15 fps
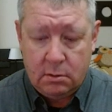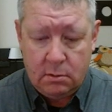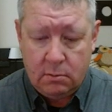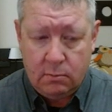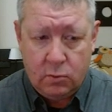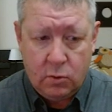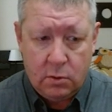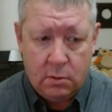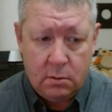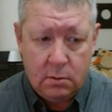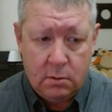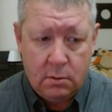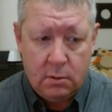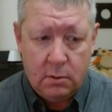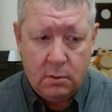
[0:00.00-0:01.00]
Nope, more.
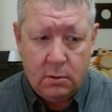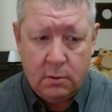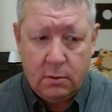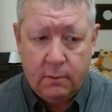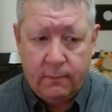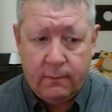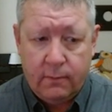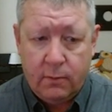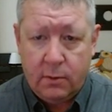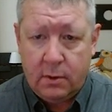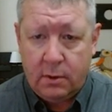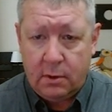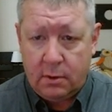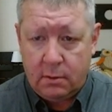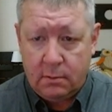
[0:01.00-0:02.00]

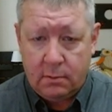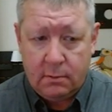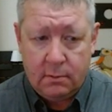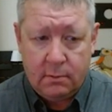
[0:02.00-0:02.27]
40.